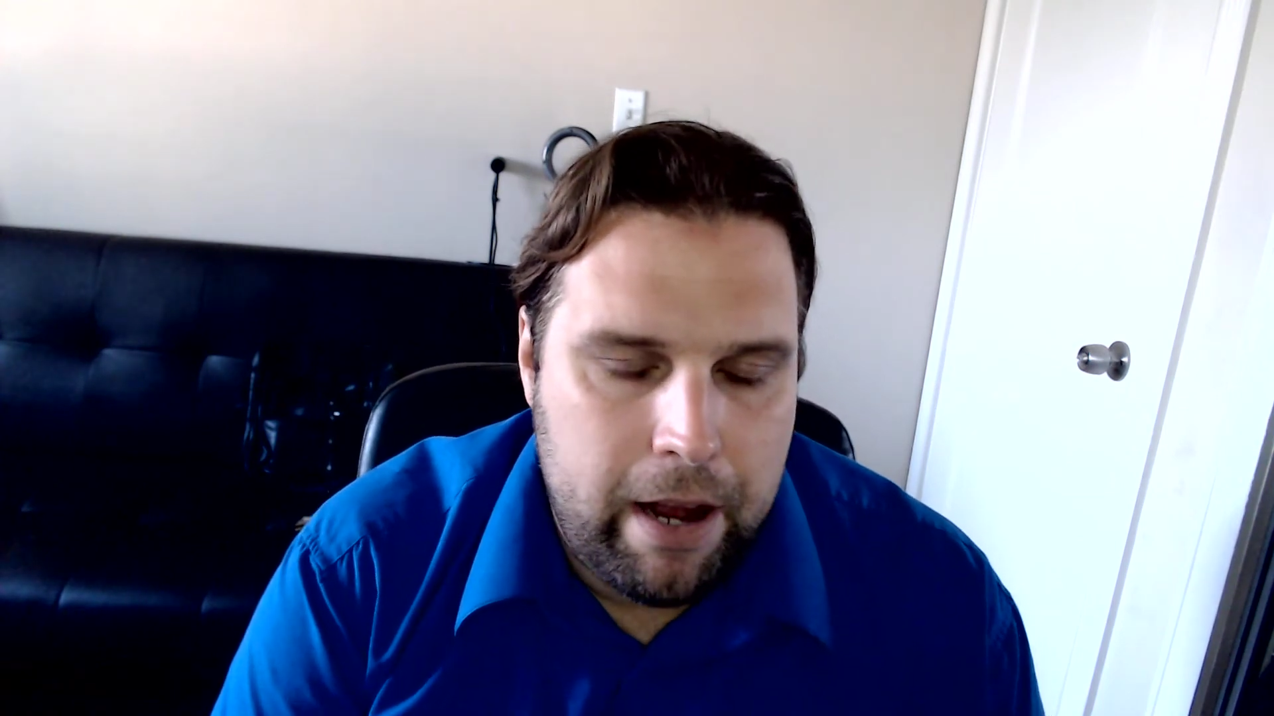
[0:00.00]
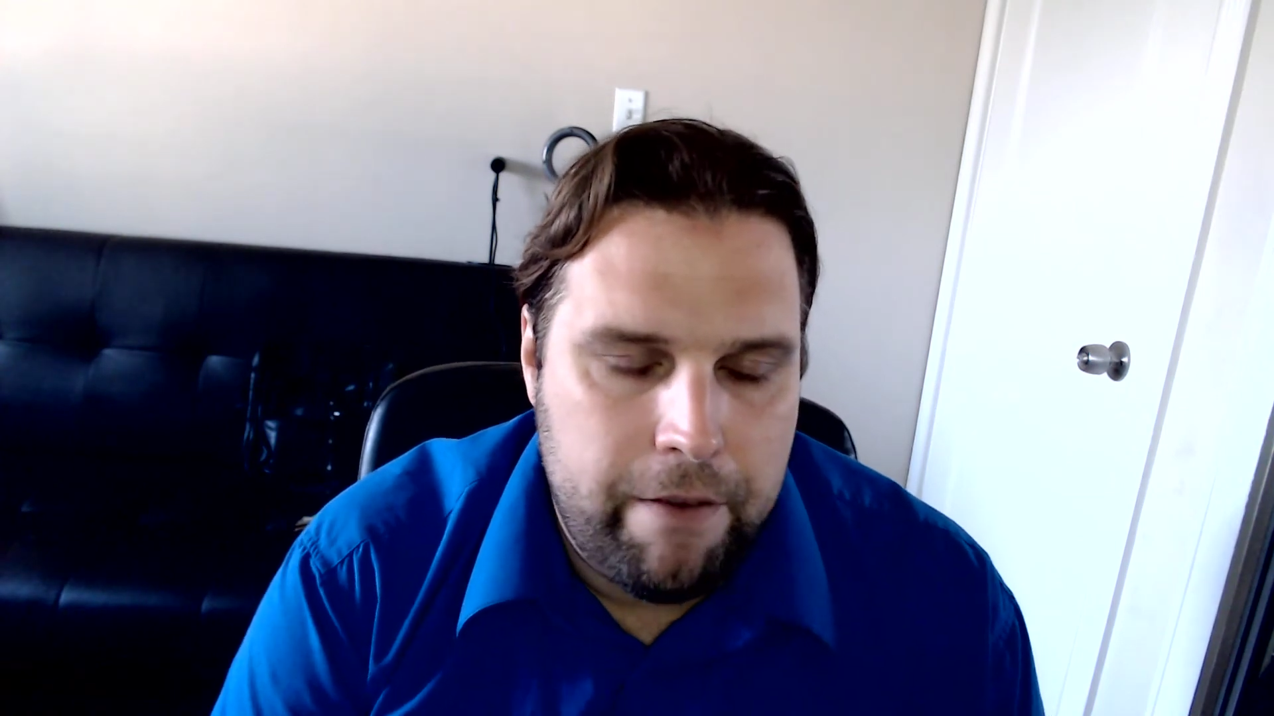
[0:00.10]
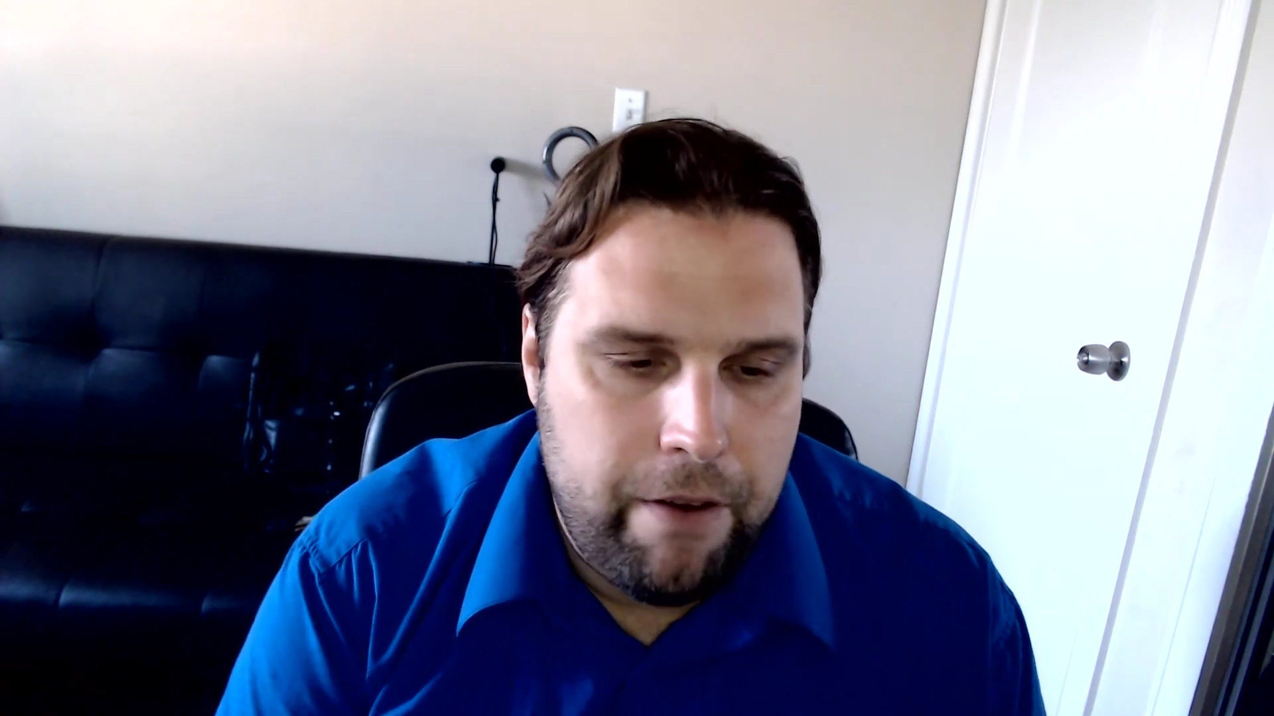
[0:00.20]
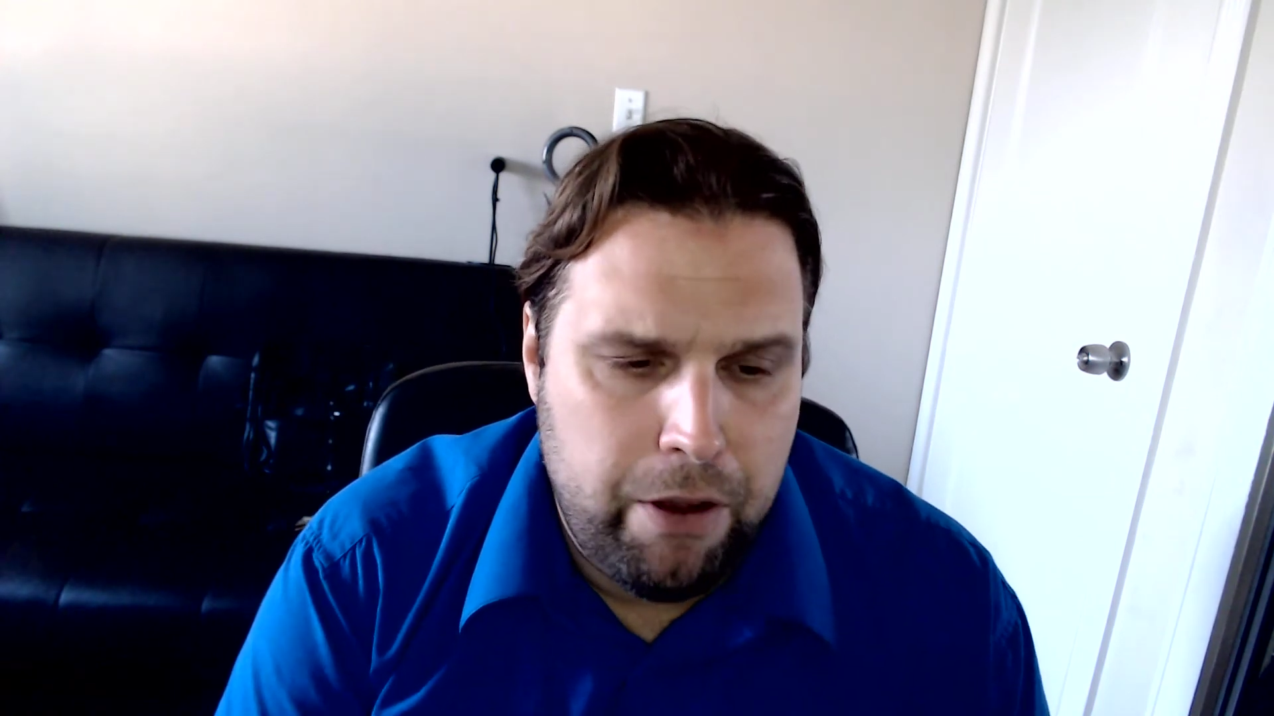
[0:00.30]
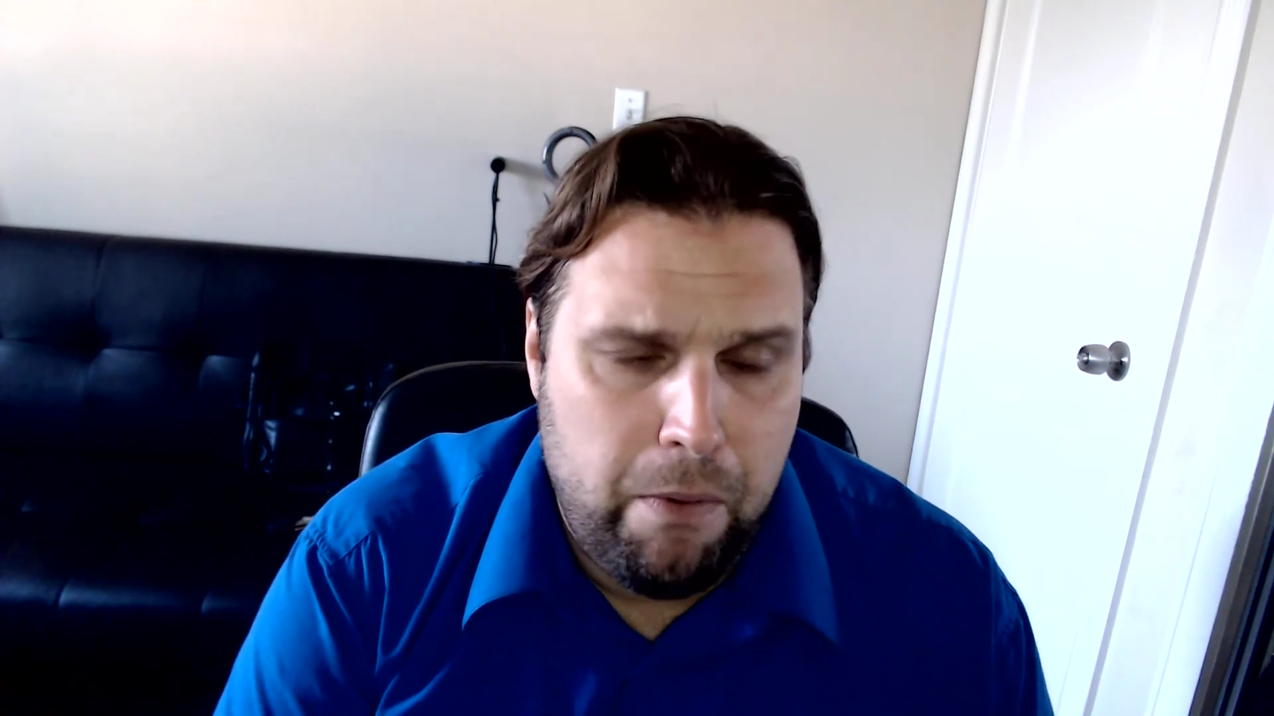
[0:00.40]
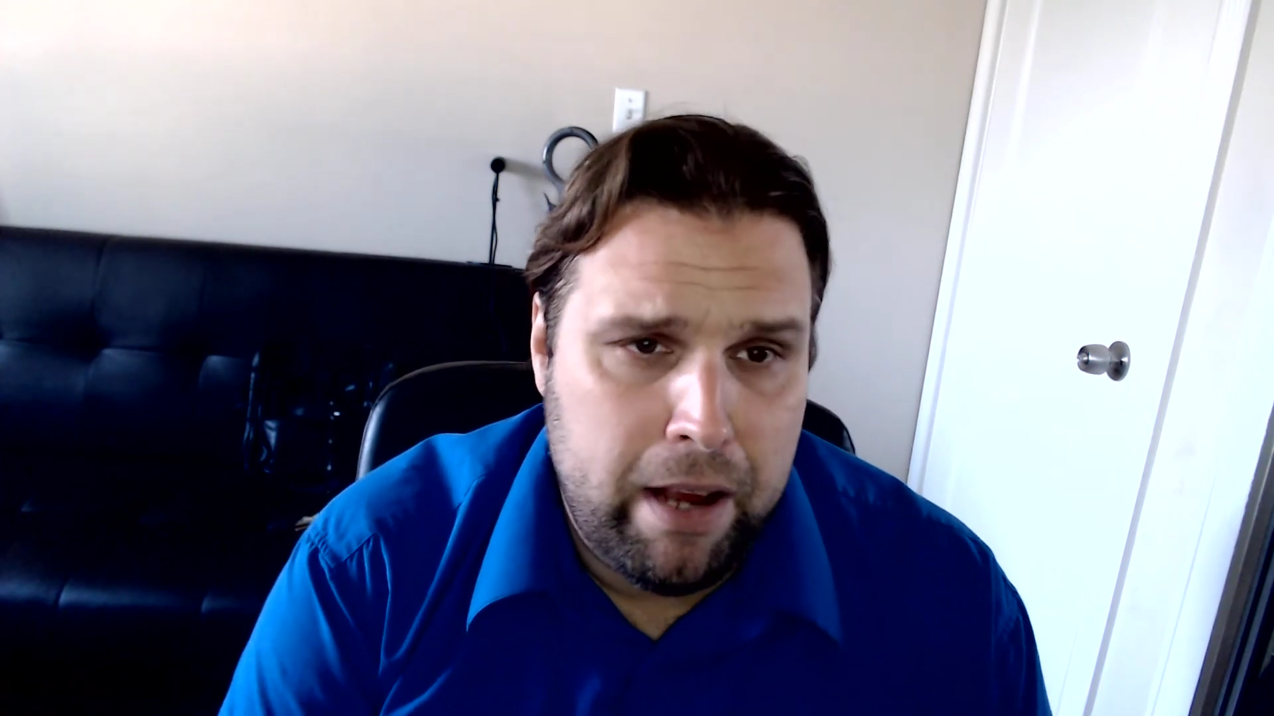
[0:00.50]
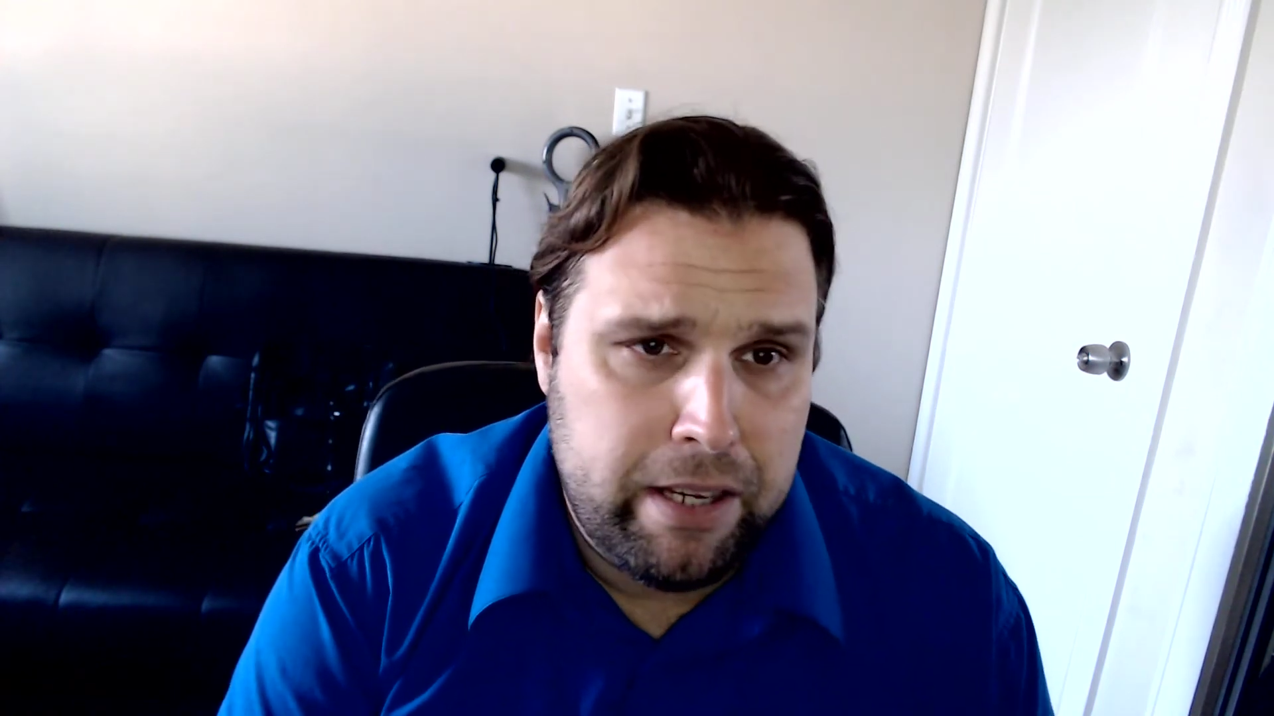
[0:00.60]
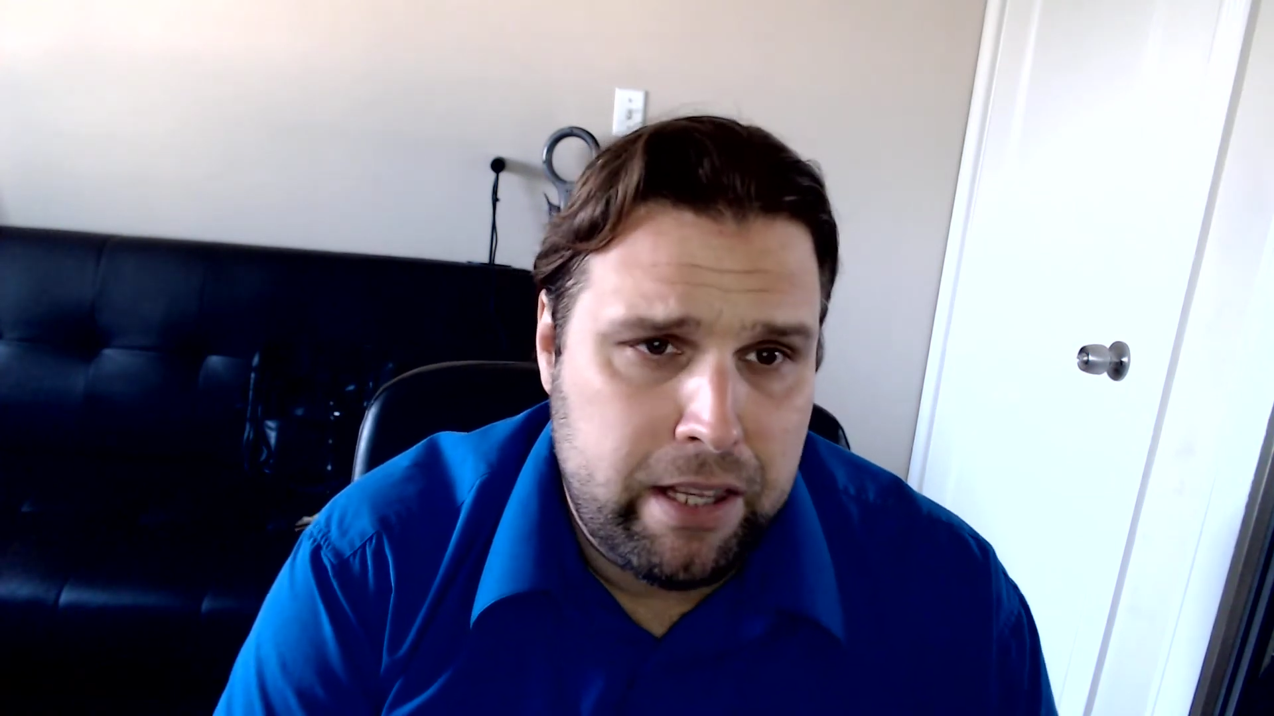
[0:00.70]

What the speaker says: have otherwise